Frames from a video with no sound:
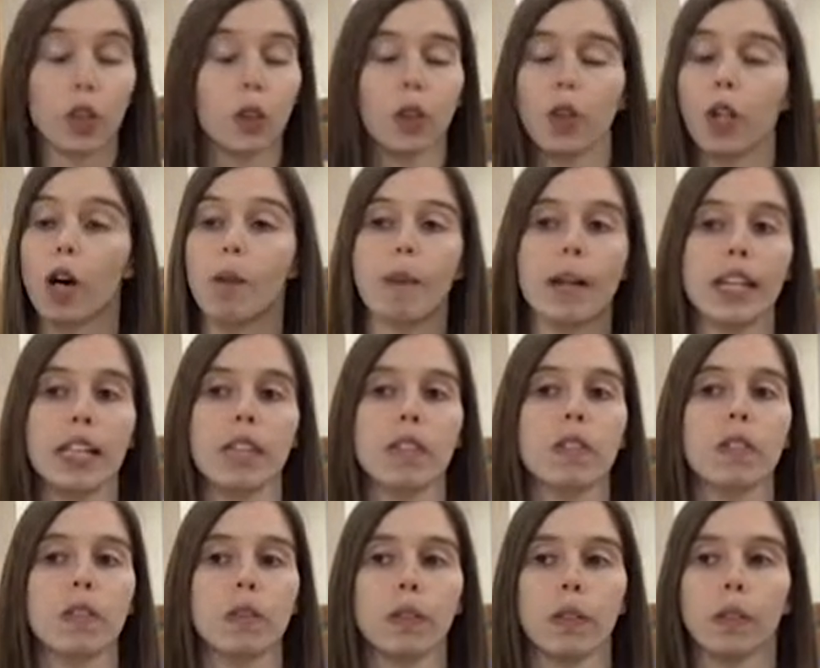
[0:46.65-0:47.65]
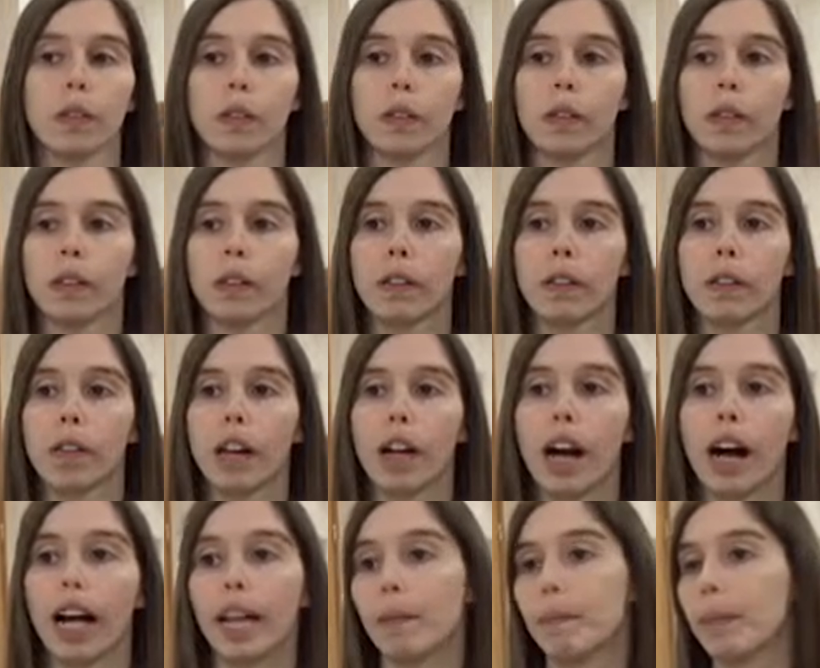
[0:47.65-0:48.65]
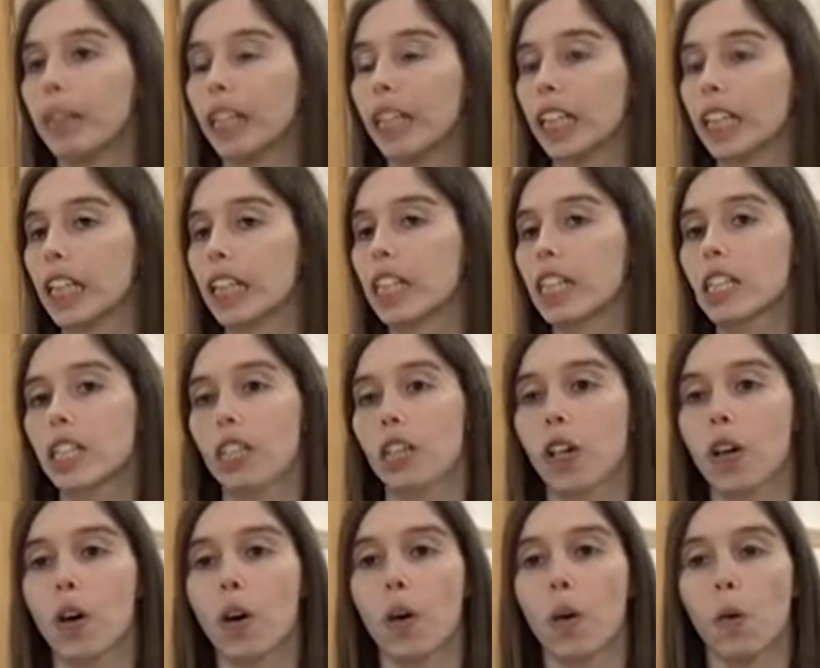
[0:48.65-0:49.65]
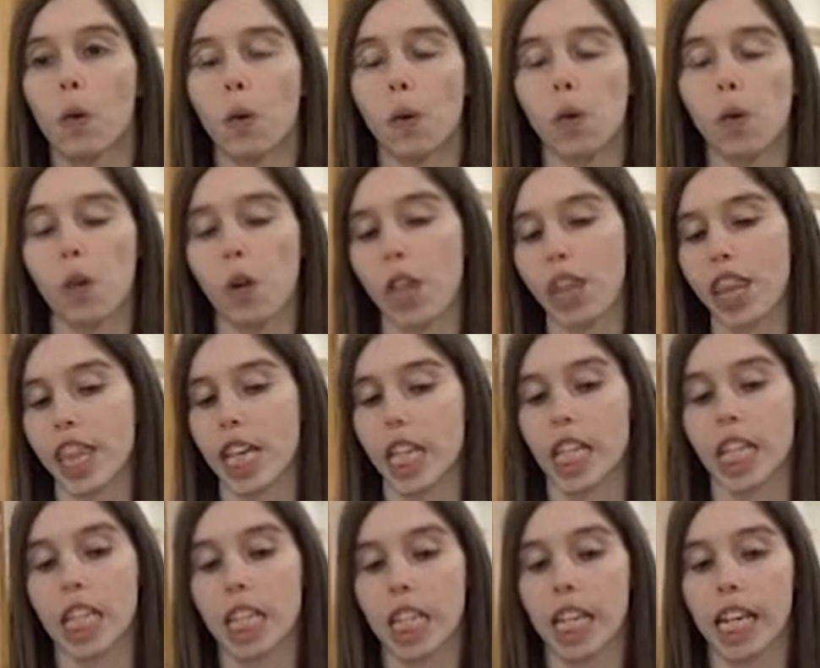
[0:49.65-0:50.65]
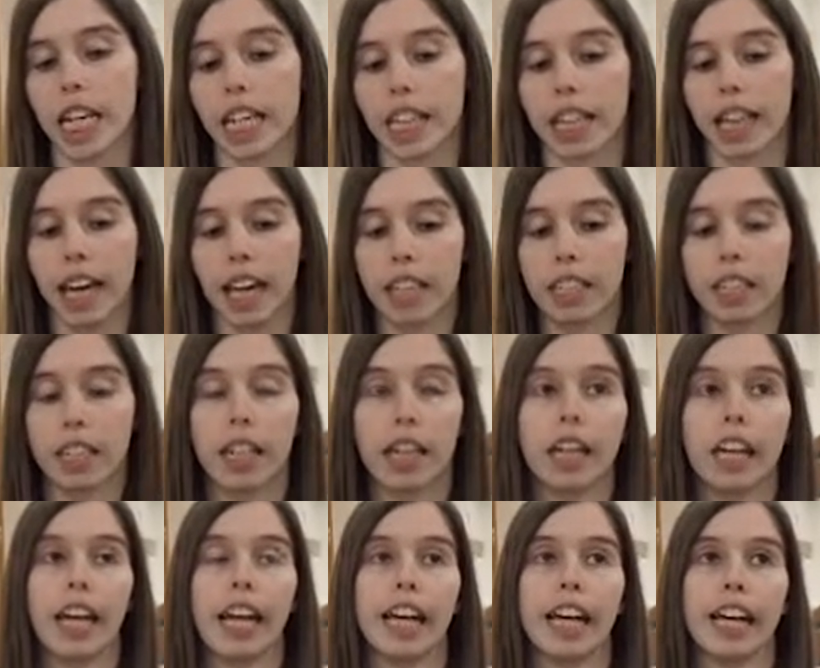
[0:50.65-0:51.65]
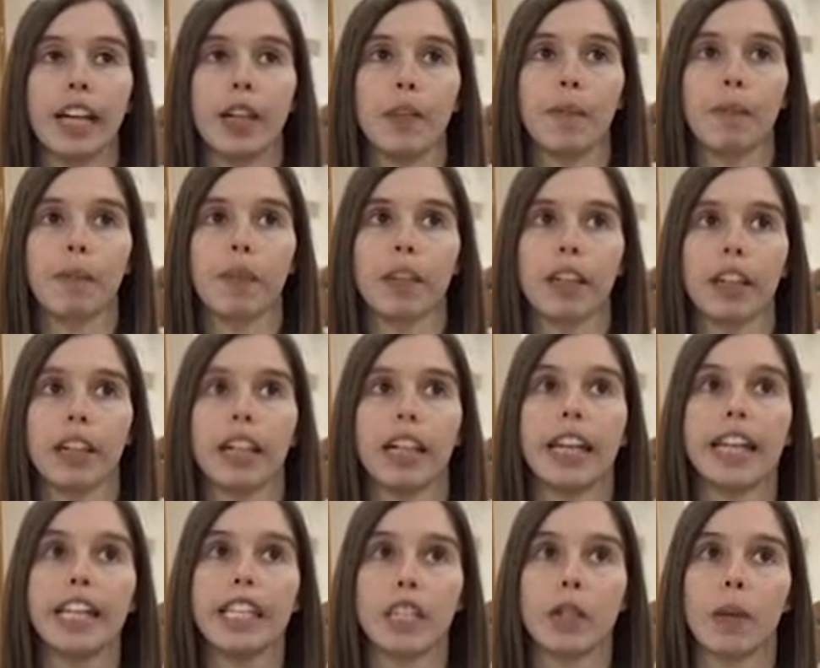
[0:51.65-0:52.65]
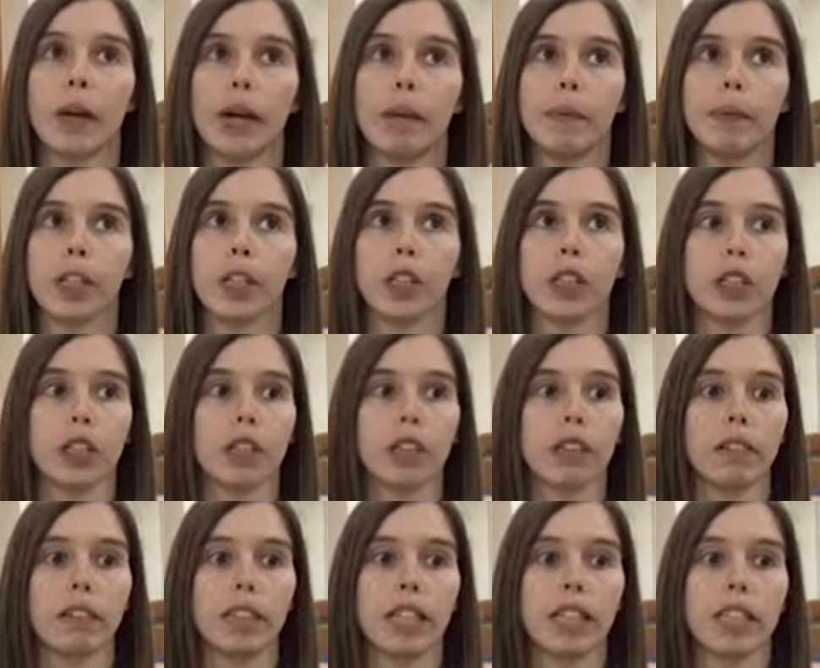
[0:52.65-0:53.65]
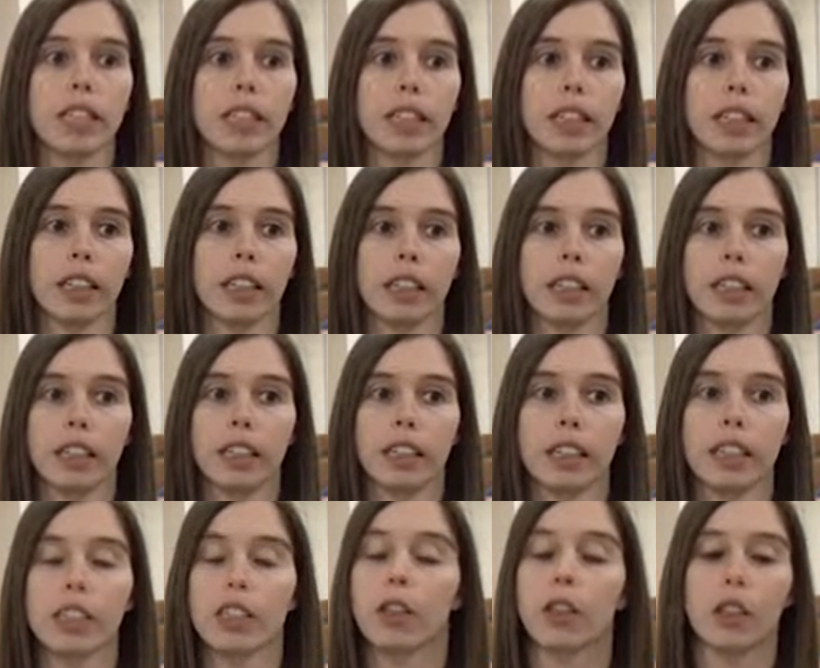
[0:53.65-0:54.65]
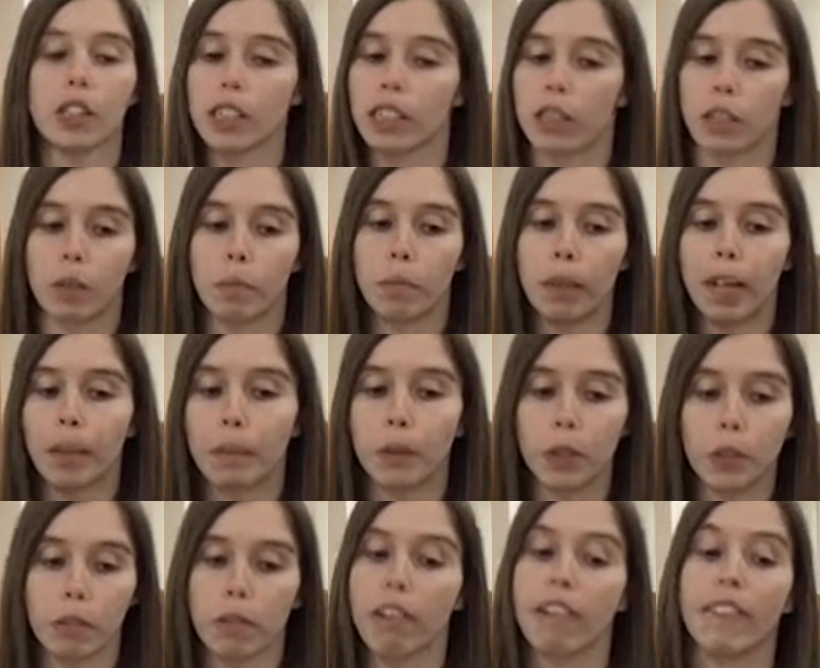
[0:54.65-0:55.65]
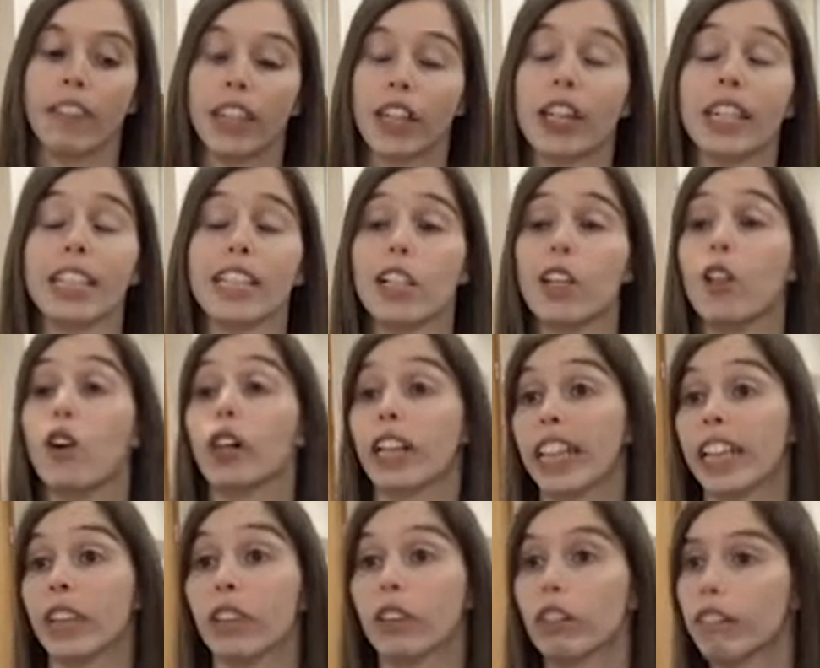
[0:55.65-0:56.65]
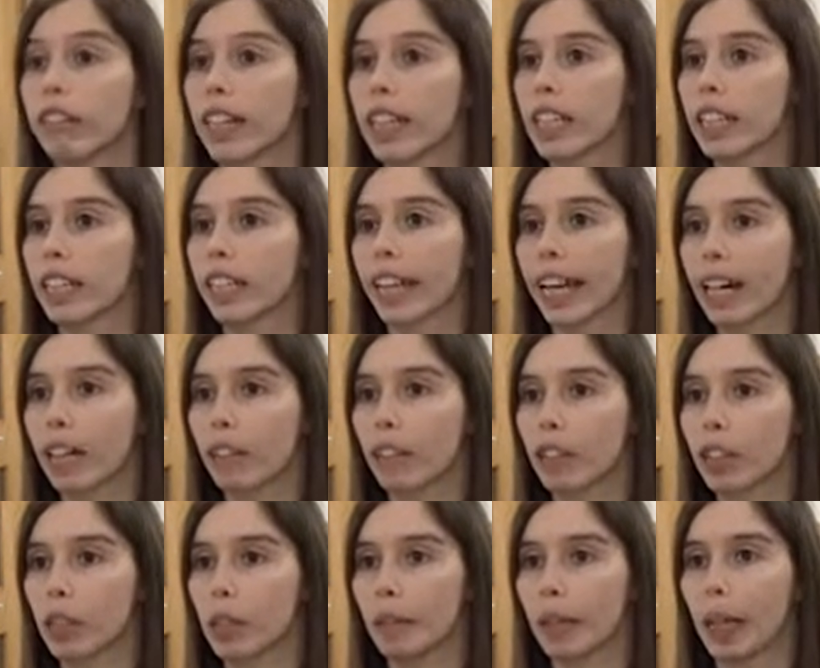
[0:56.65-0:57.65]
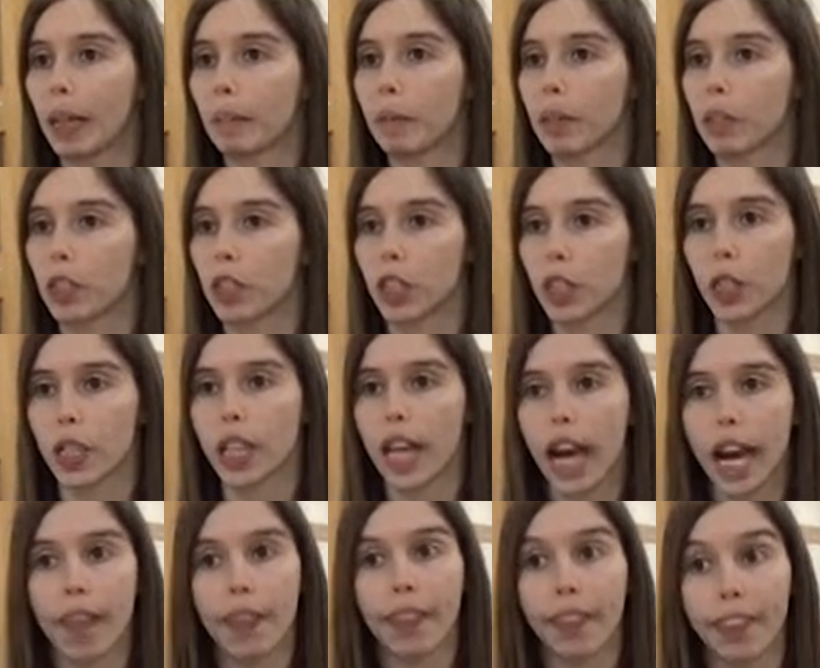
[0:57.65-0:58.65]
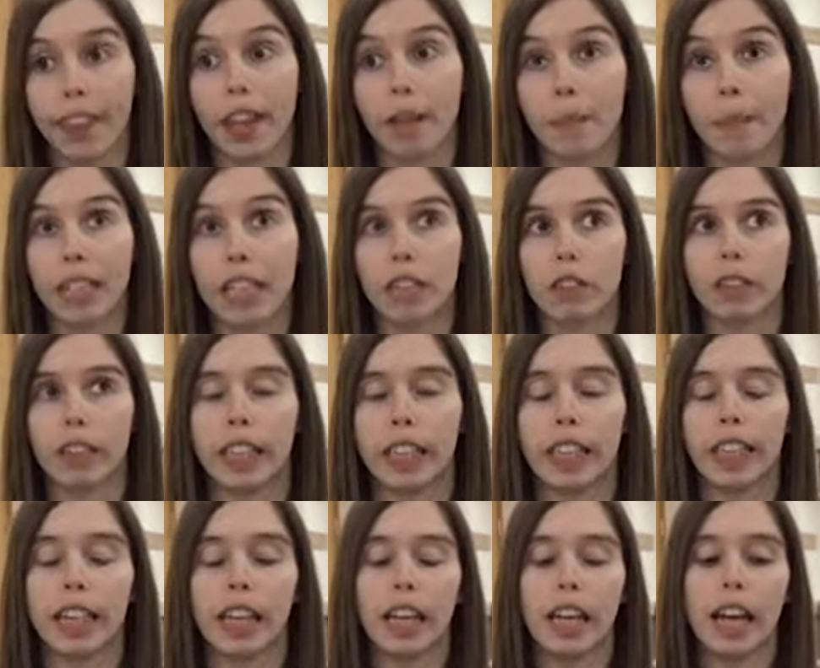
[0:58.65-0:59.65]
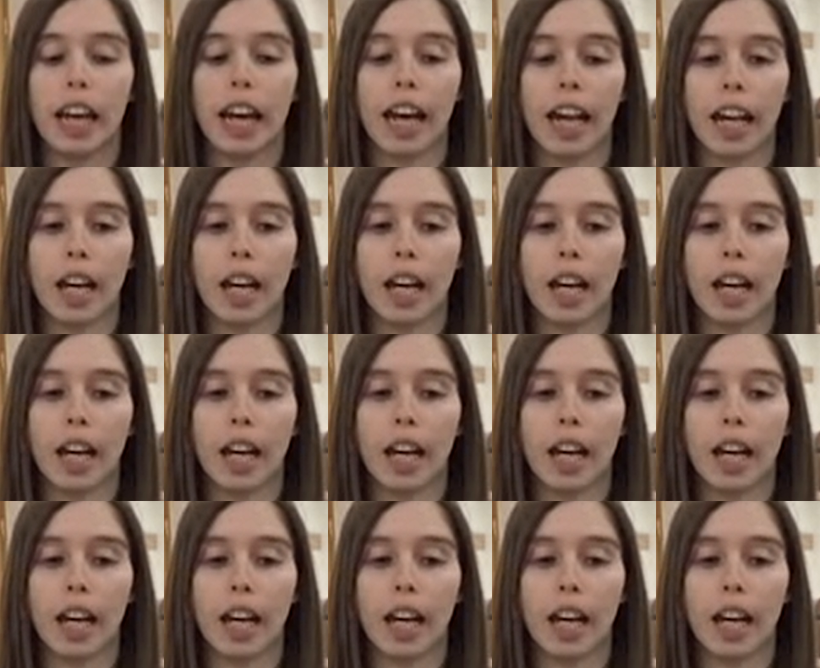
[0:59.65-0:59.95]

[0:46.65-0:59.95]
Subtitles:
short comments or hyperlinks or things like that, in an easy way, because you don't need to, as long as it's on Blackboard or wherever, you don't need to log in or create an account to be able to do that, and I think that makes it really